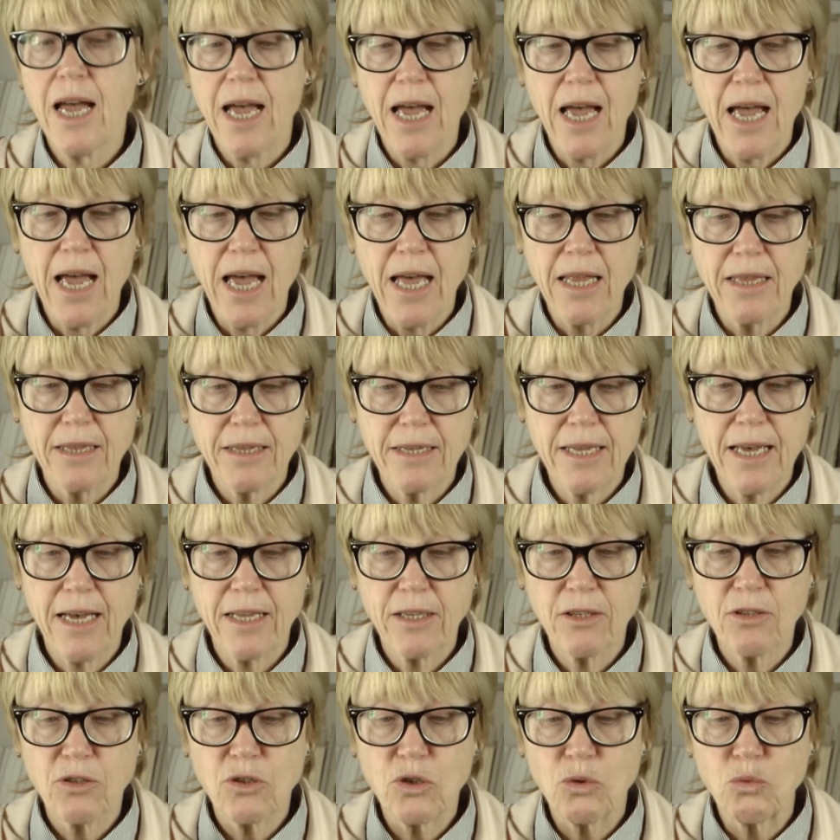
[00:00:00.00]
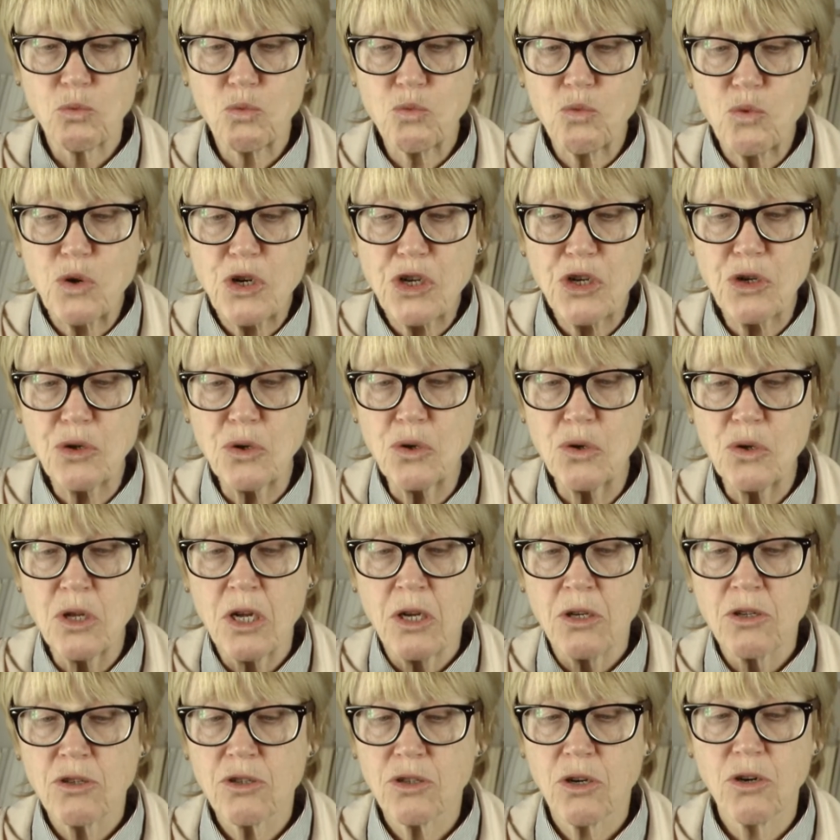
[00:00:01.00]
and that the real
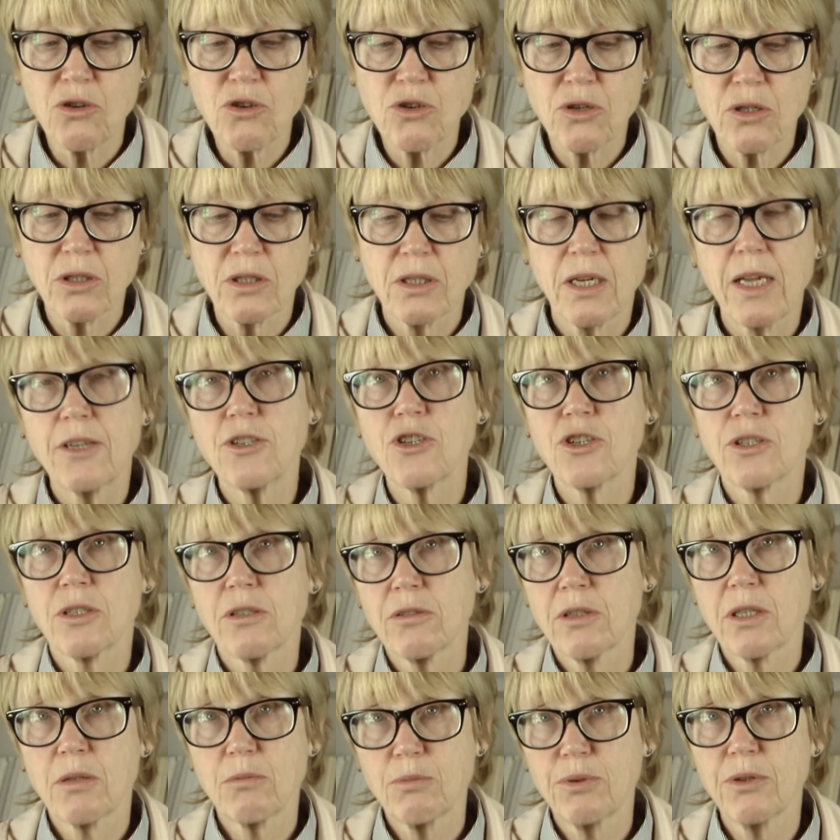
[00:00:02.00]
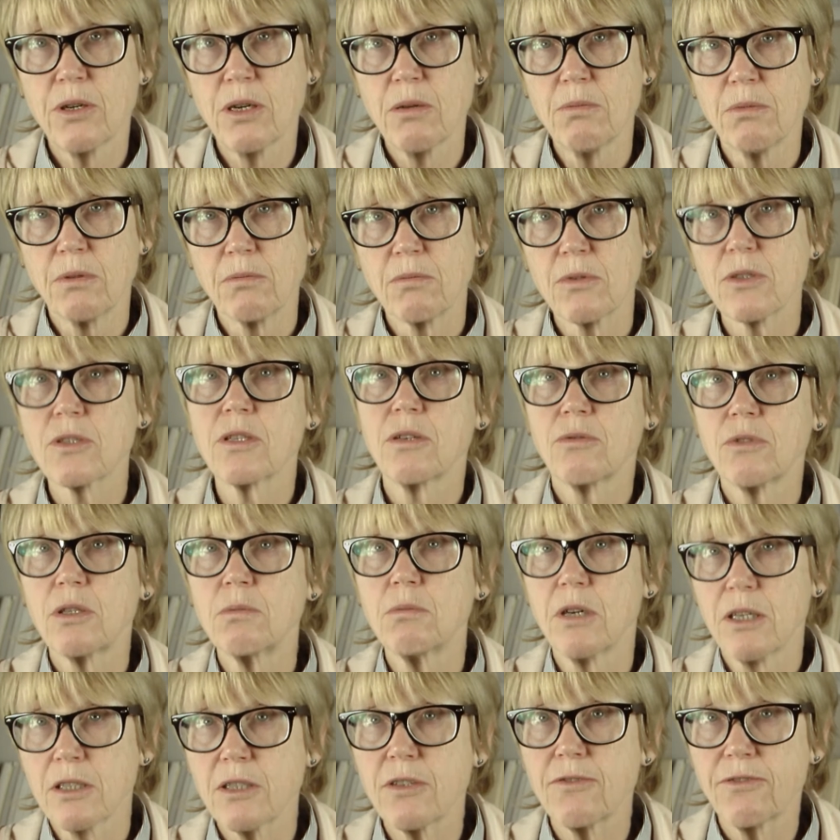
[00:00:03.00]
social and engineering problems that we
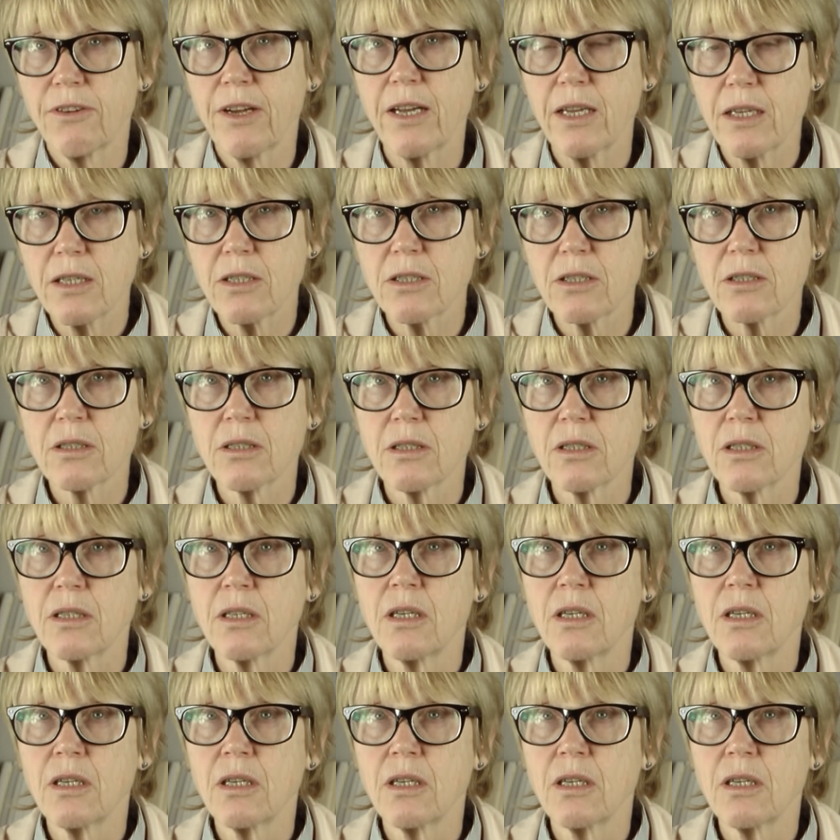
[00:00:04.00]
must face